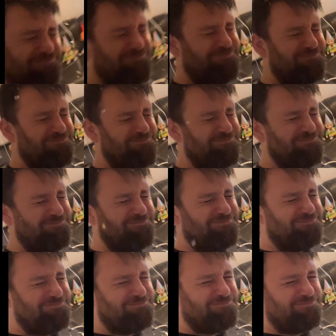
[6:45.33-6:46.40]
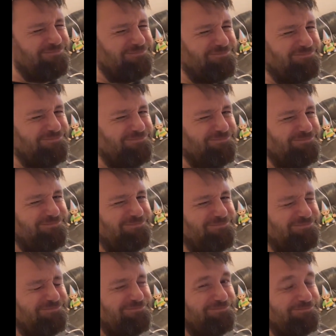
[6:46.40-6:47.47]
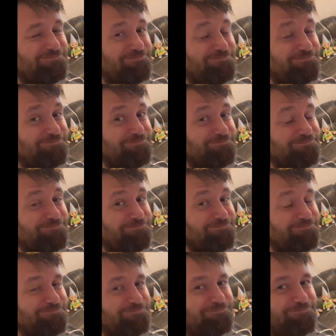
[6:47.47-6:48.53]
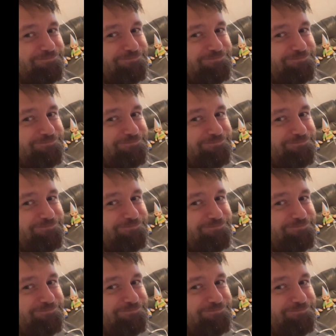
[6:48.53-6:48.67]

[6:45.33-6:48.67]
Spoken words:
No one is speaking in this clip.